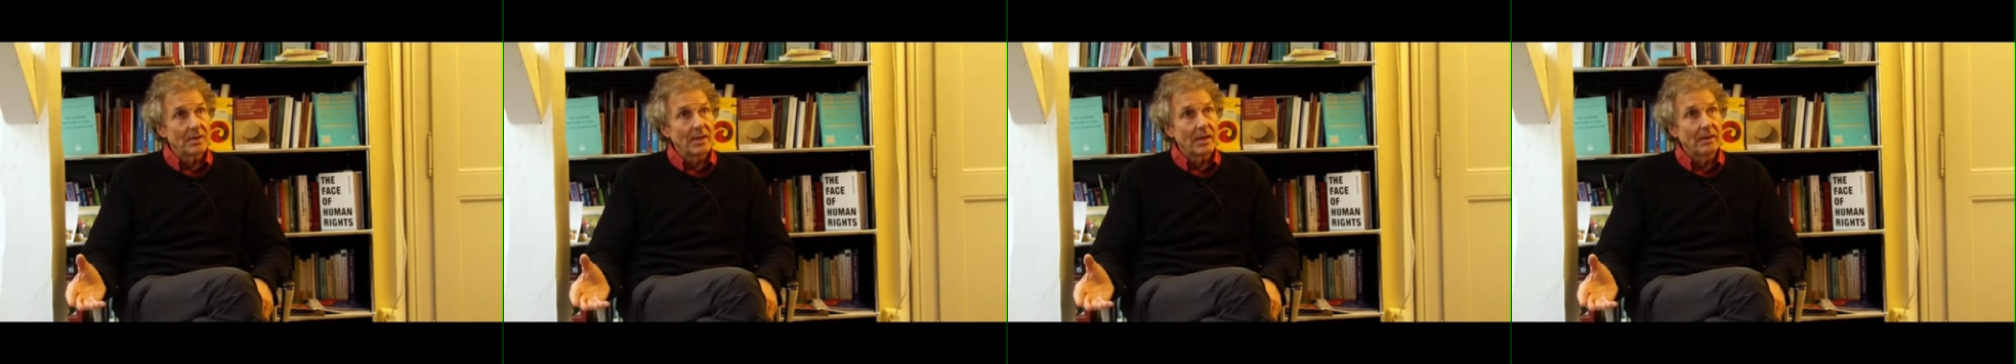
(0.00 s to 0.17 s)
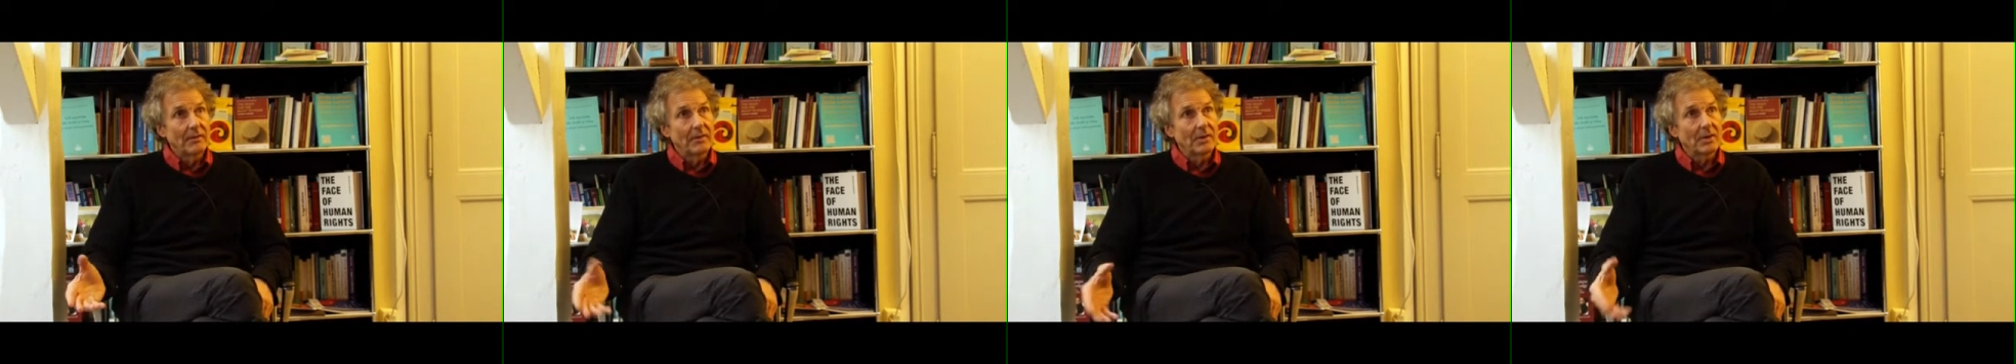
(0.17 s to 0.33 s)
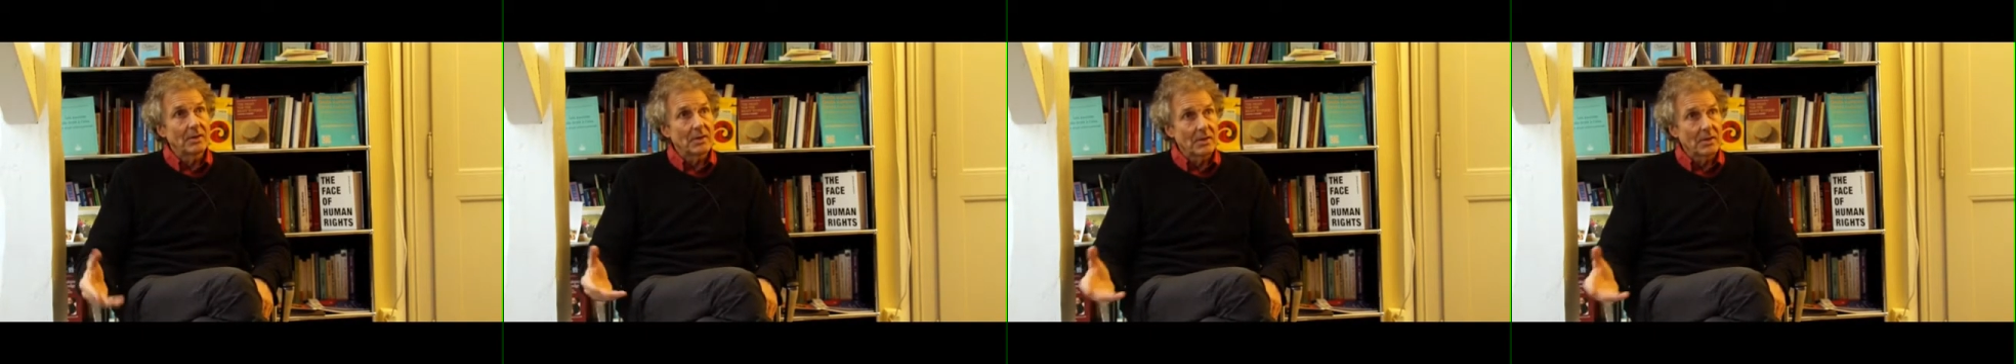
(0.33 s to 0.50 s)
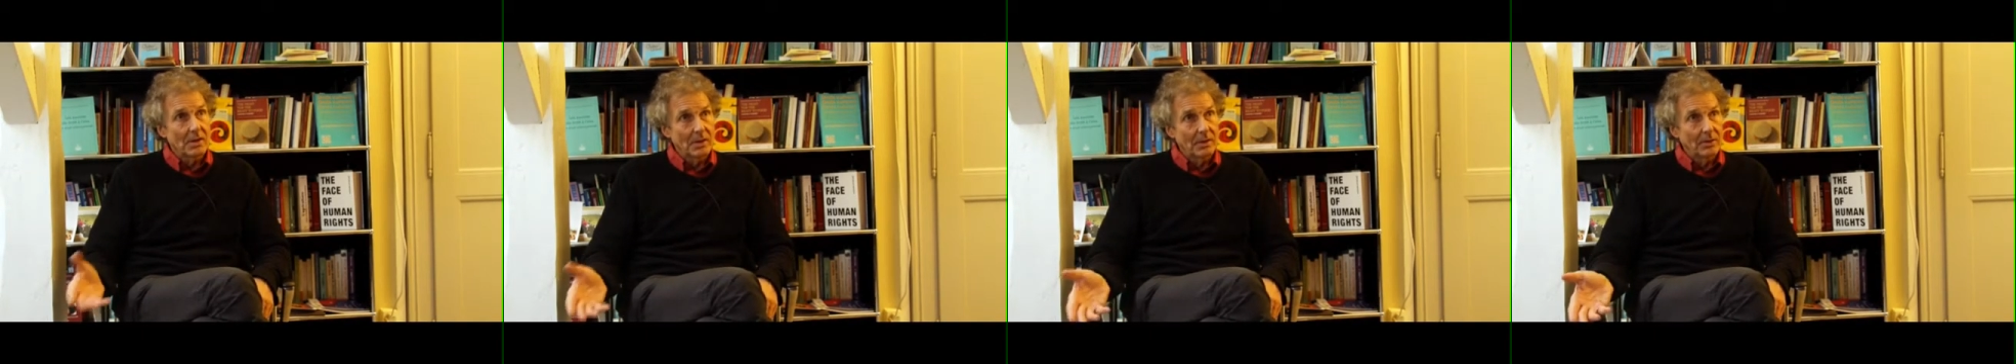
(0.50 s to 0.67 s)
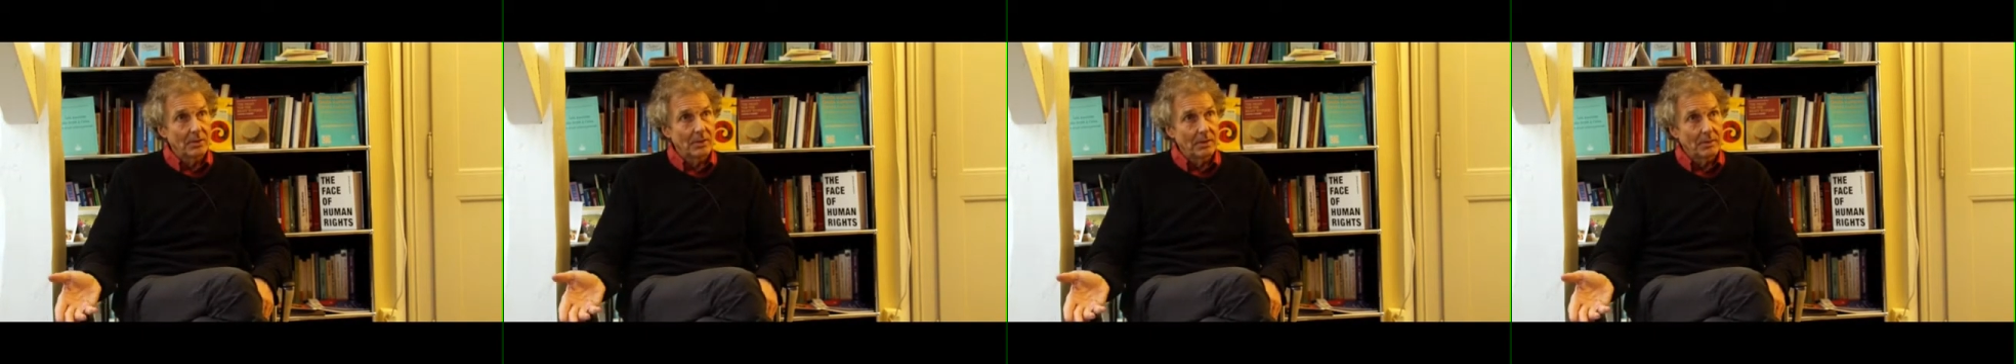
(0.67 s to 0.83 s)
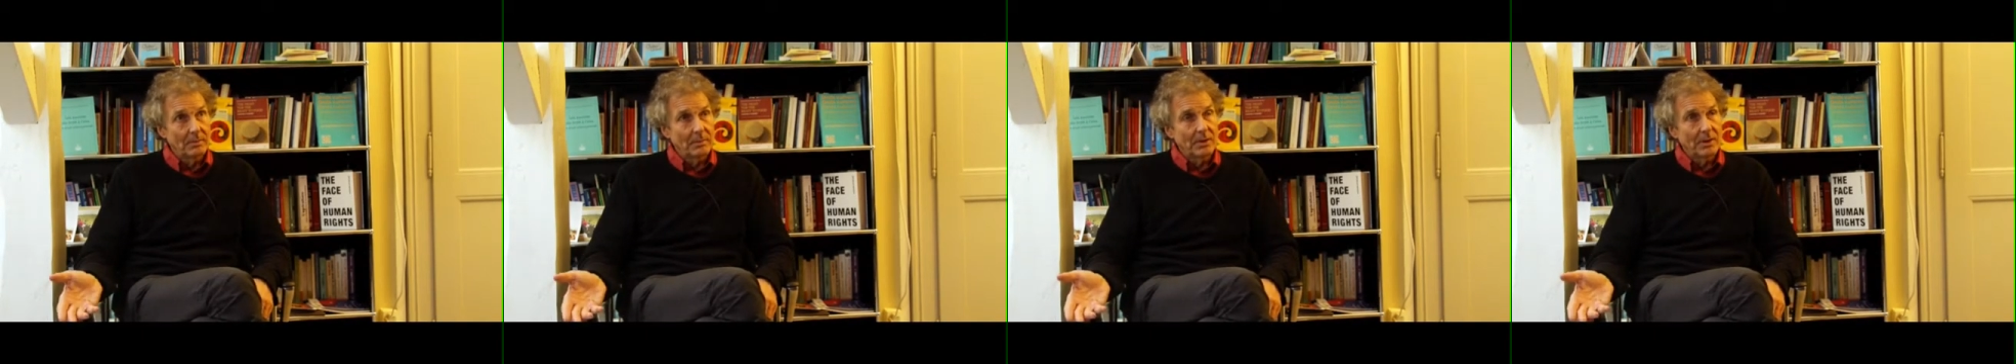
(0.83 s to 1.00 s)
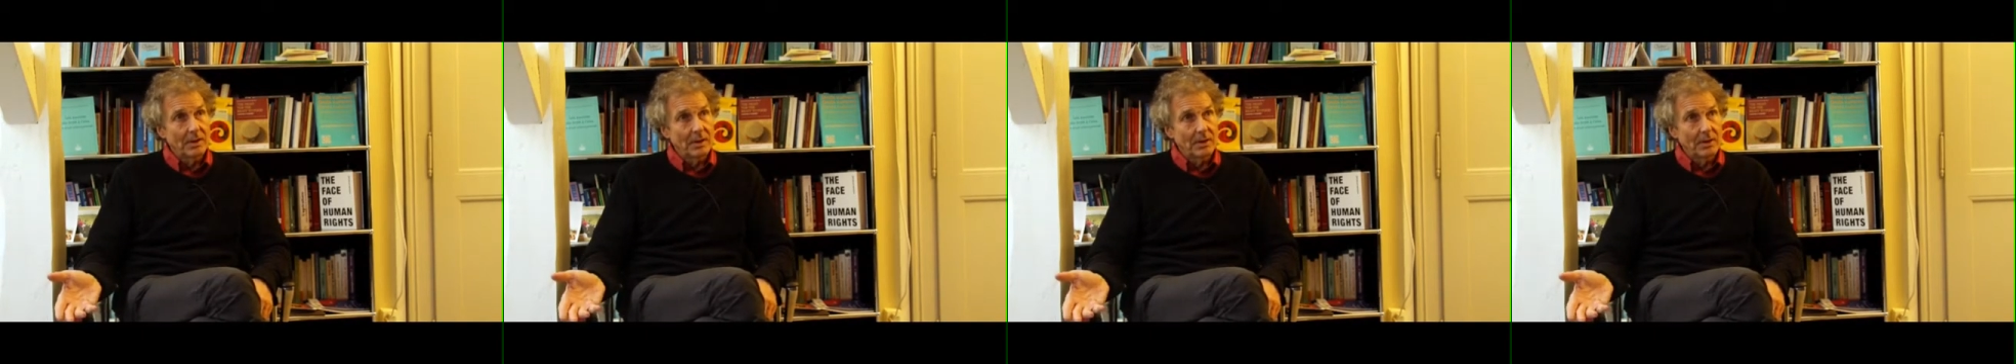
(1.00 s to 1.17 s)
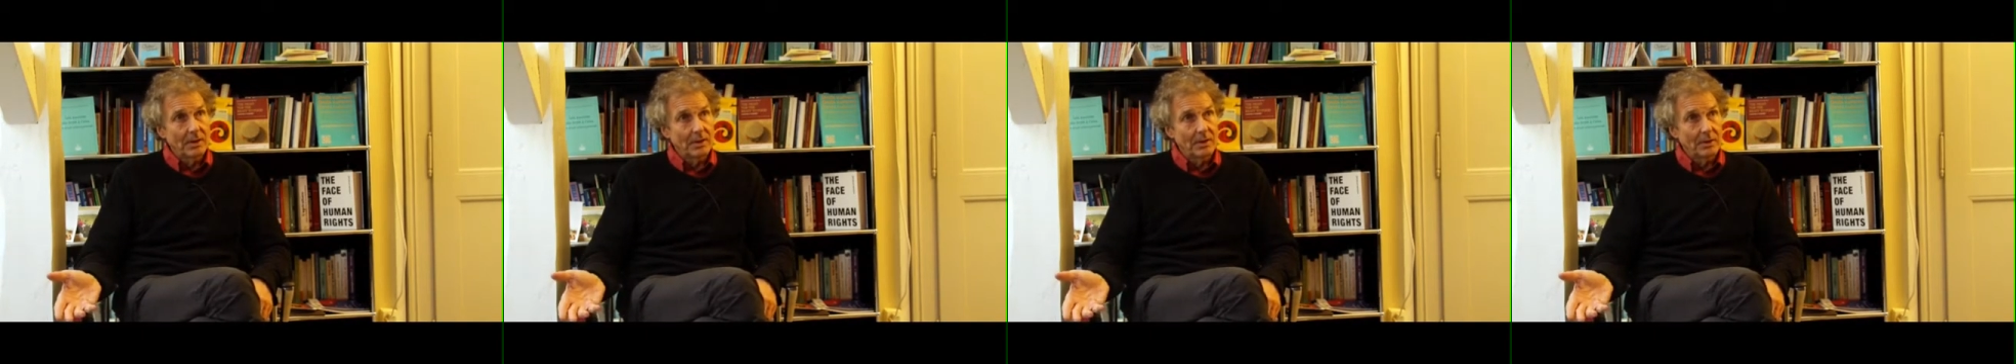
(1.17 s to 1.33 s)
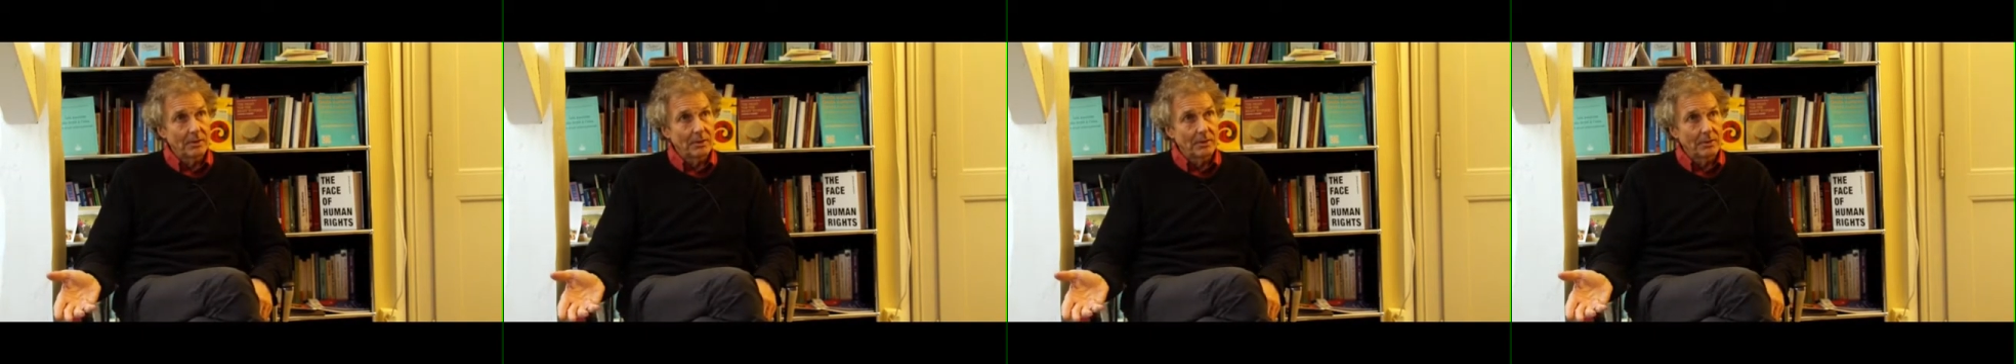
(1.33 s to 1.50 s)
have excluded
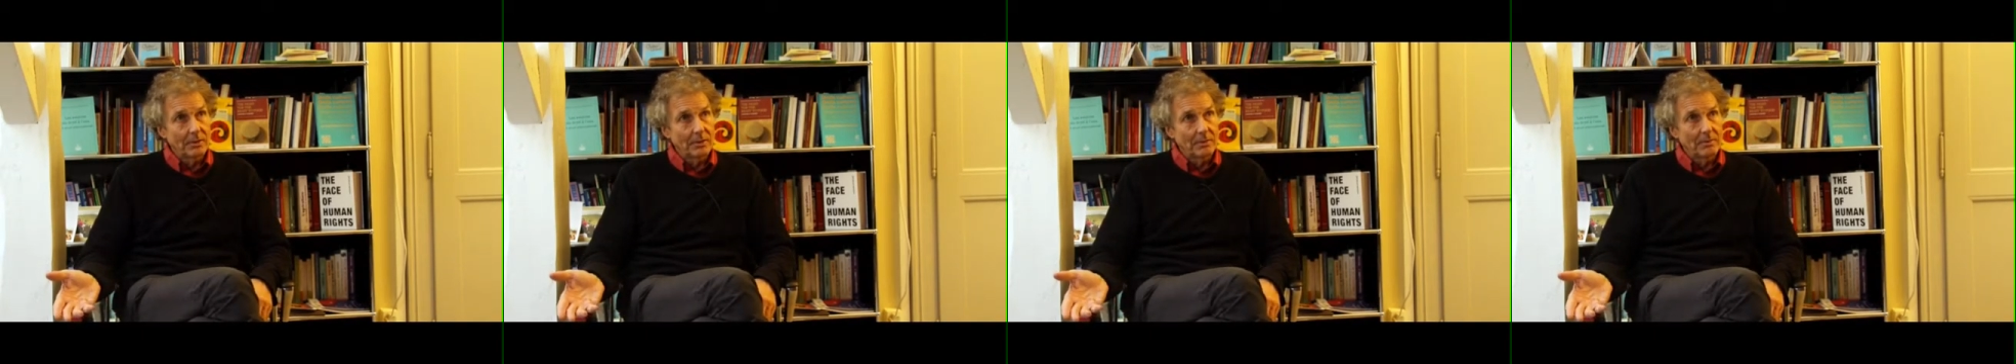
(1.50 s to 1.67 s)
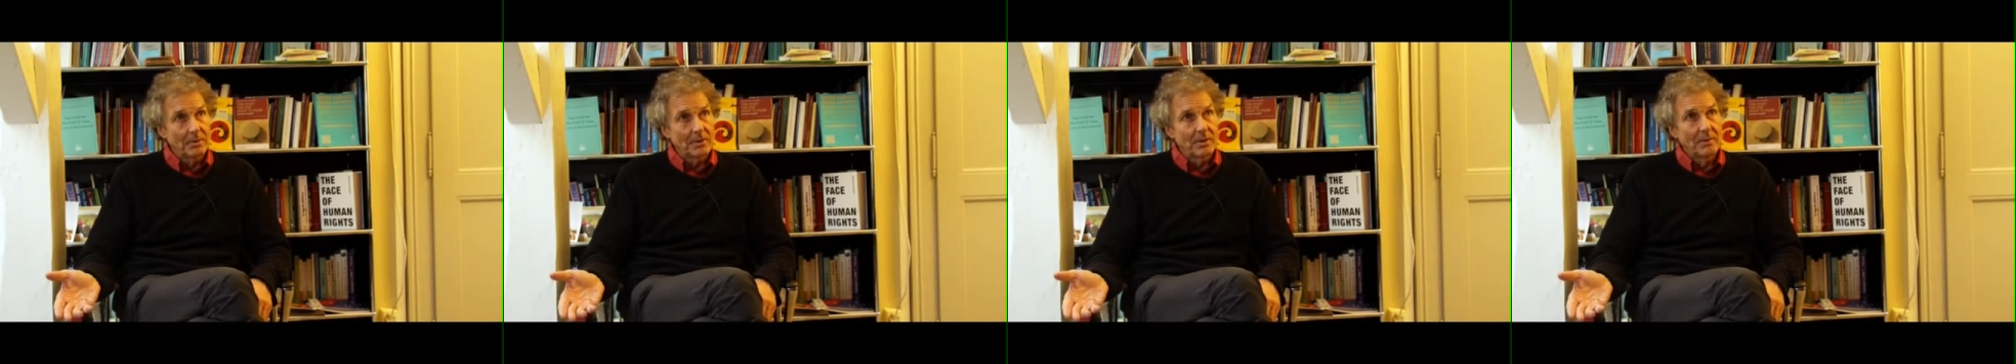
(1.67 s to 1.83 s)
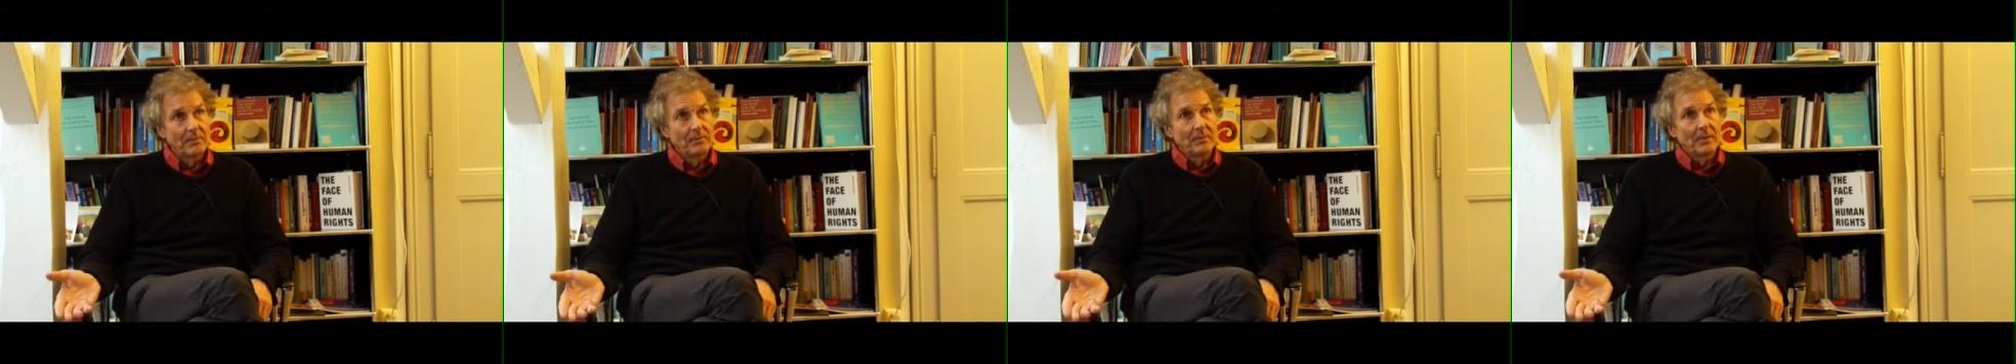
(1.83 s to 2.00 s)
particular groups